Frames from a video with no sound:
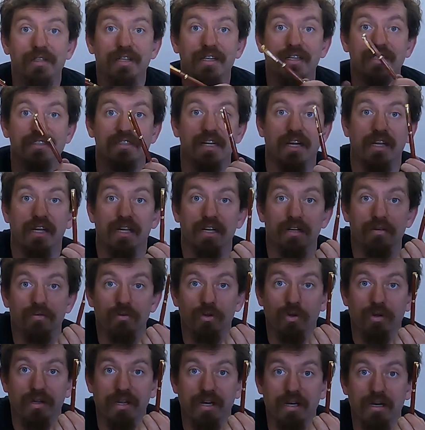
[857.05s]
executive
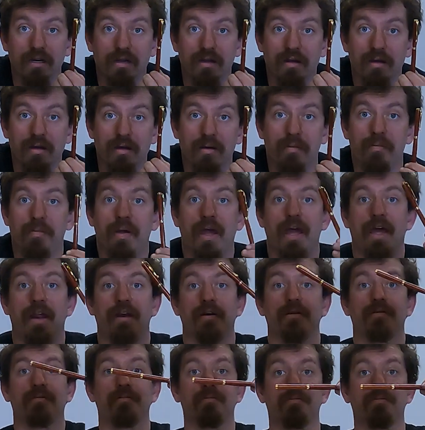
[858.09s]
looking pen.